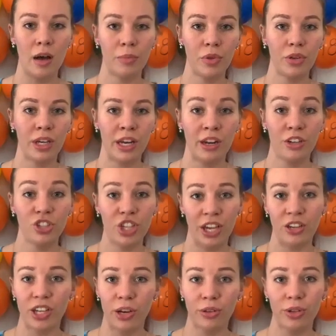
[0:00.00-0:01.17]
you can
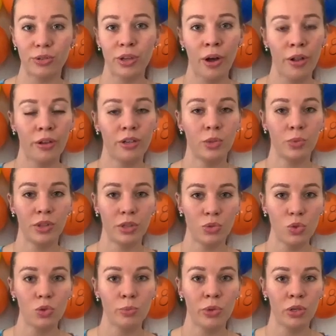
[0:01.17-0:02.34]
interchange out those colors with those
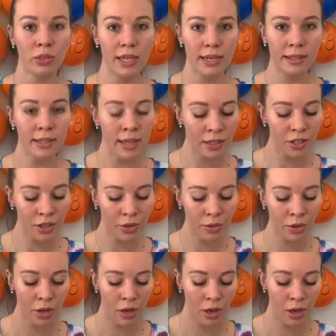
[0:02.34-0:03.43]
loose pearls I send you.